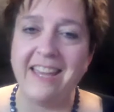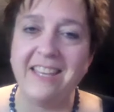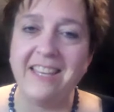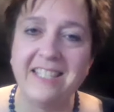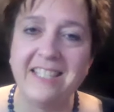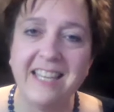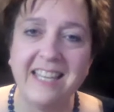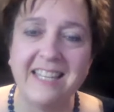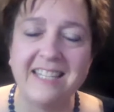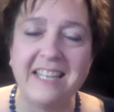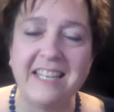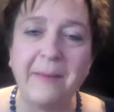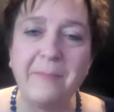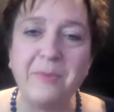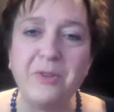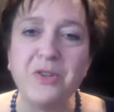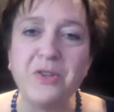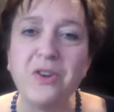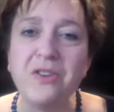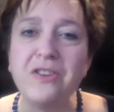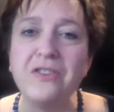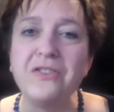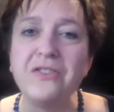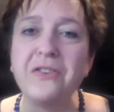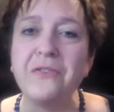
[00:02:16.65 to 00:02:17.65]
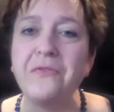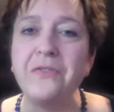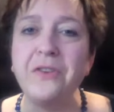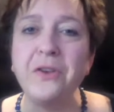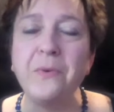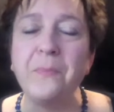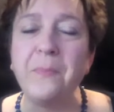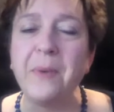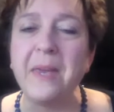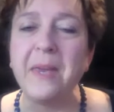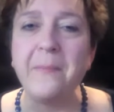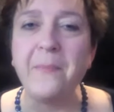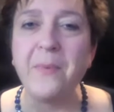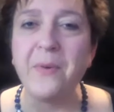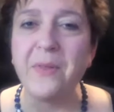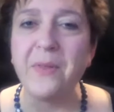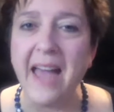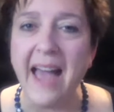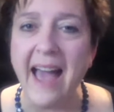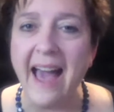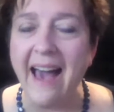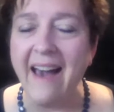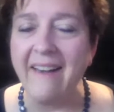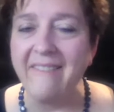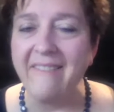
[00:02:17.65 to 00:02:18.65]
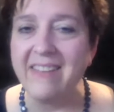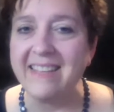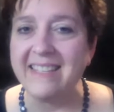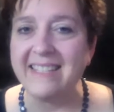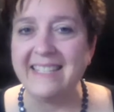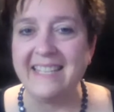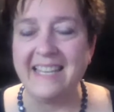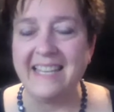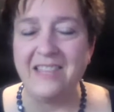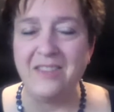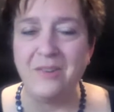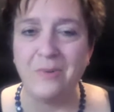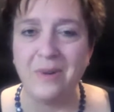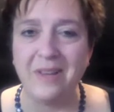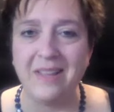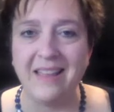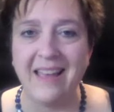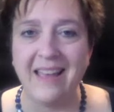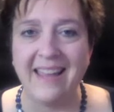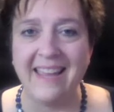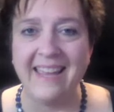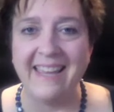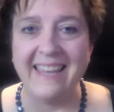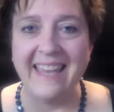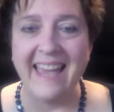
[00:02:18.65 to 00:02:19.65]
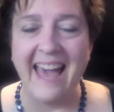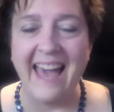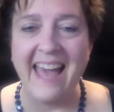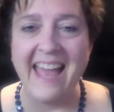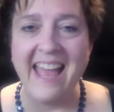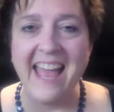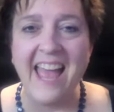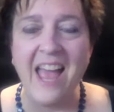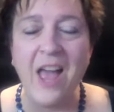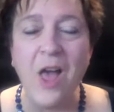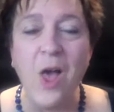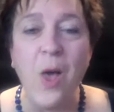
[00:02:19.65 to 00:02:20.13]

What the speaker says: Because I'm sure there's a few people that haven't seen The Reliant yet.